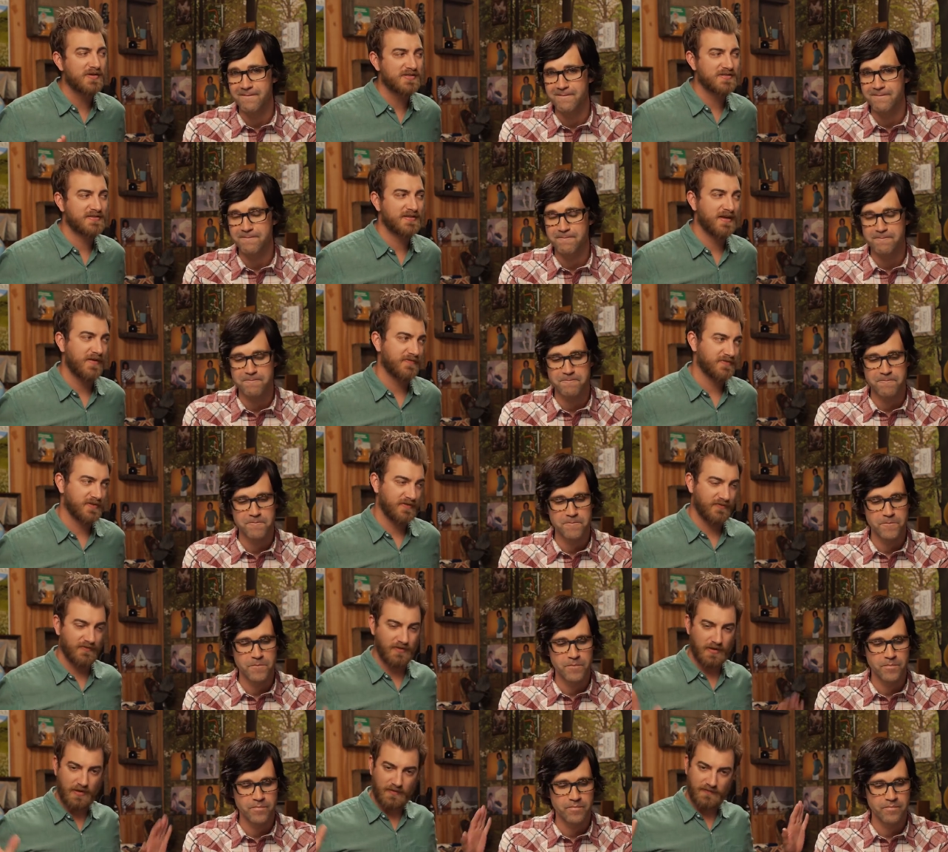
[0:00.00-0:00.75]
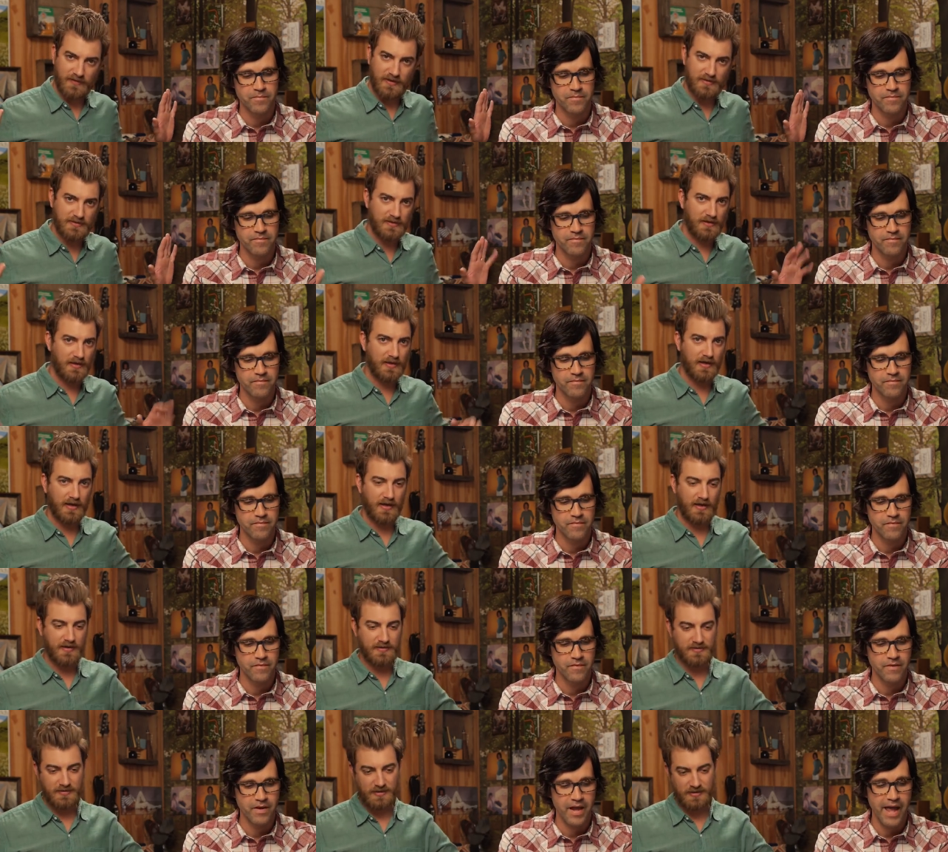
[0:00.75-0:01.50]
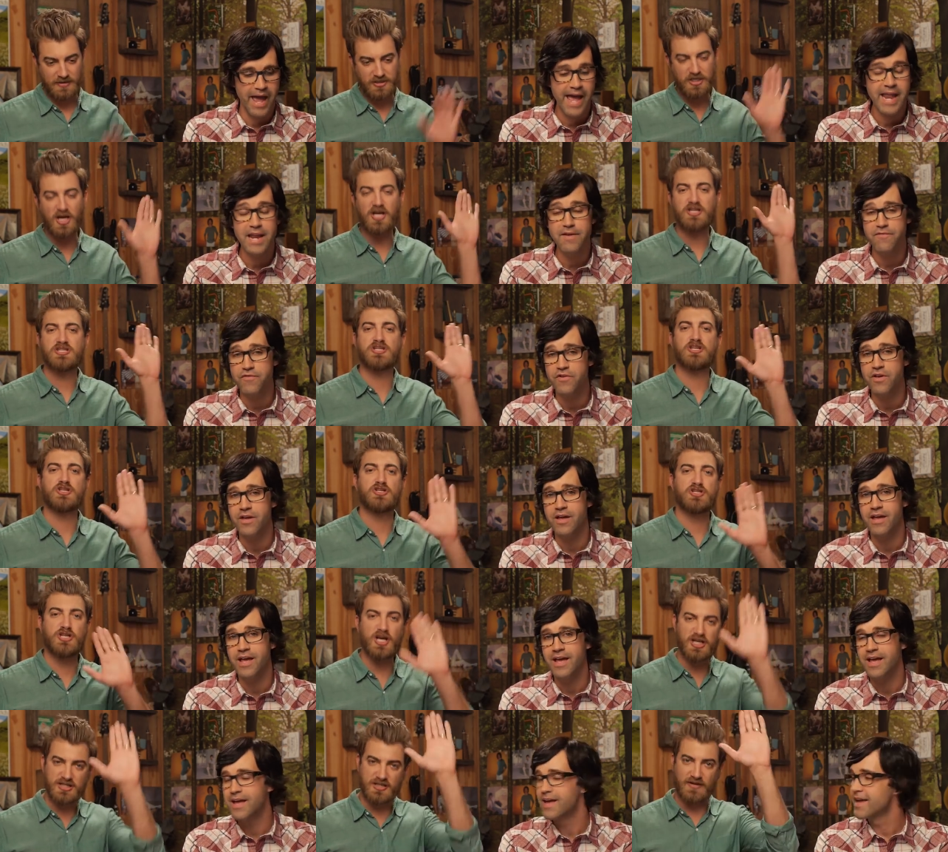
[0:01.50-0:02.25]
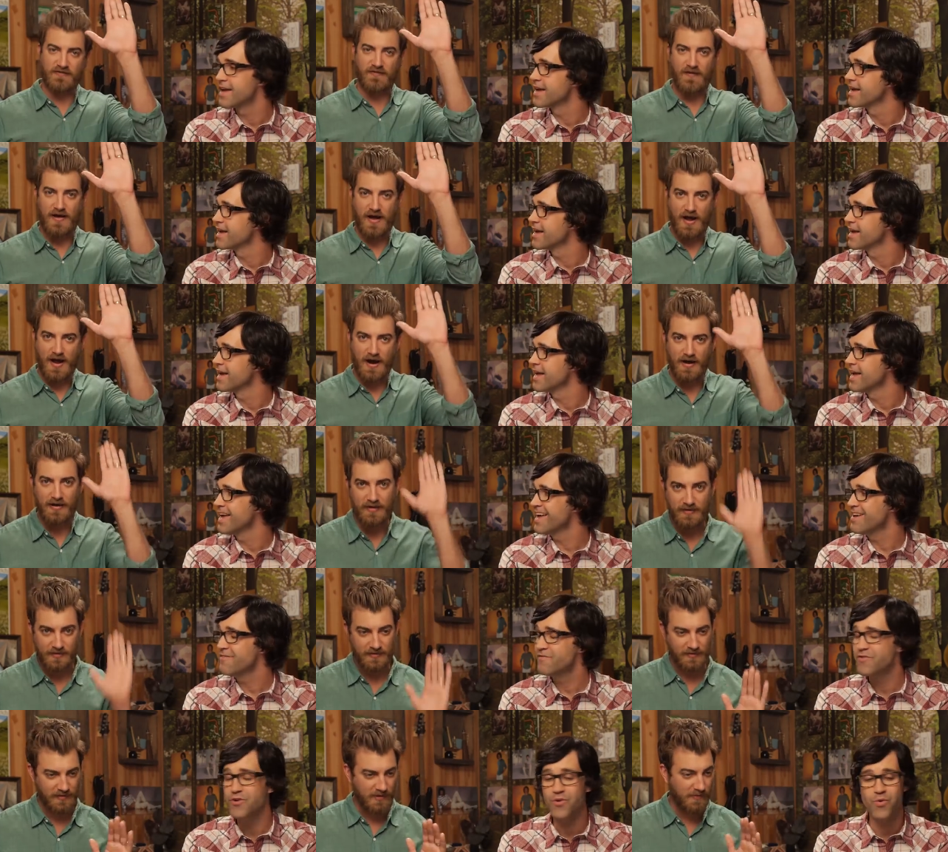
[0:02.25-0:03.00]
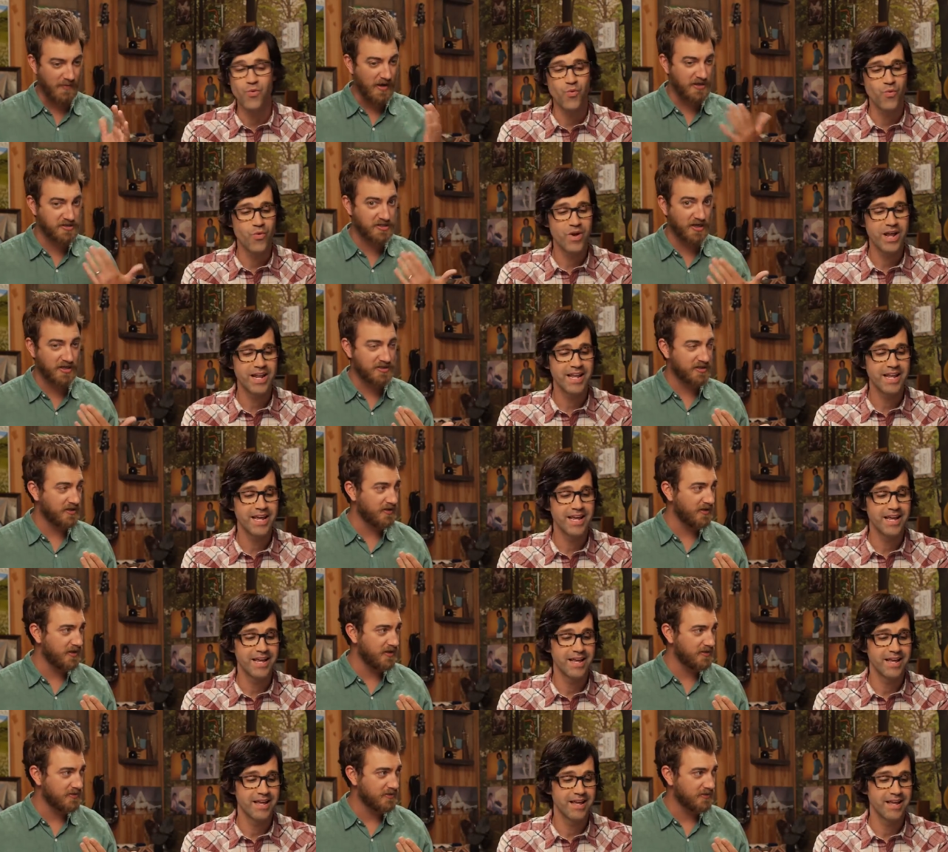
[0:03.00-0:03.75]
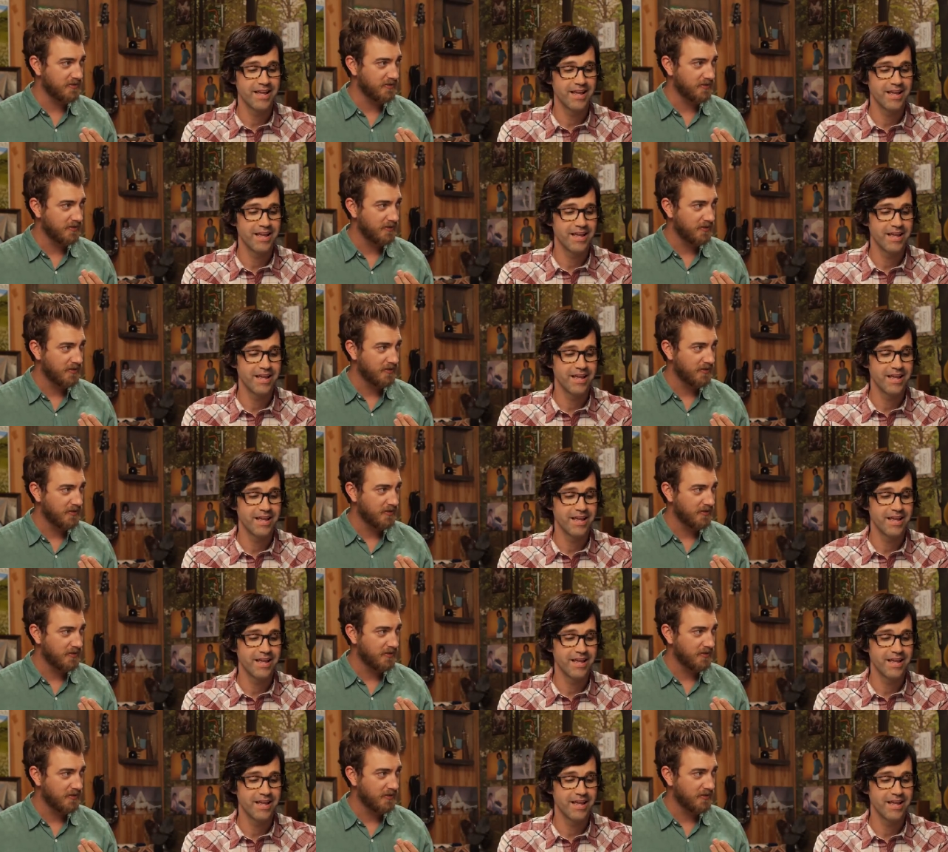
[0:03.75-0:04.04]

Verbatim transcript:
Speaker 1: was theft involved. That's all I gotta say. And Just, if you, justified. If you am really, I judging these?